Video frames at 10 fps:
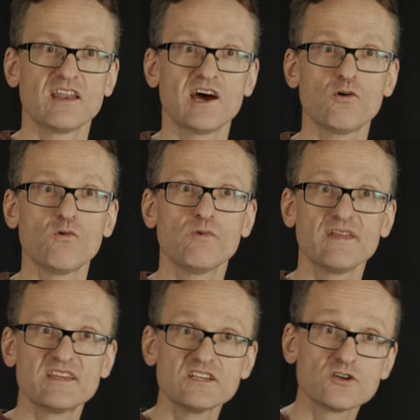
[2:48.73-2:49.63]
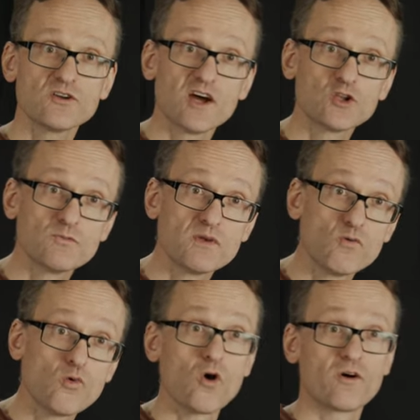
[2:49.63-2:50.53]
Now, when this turned out to
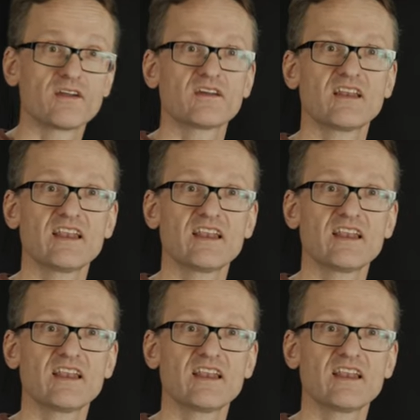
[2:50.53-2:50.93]
be wrong,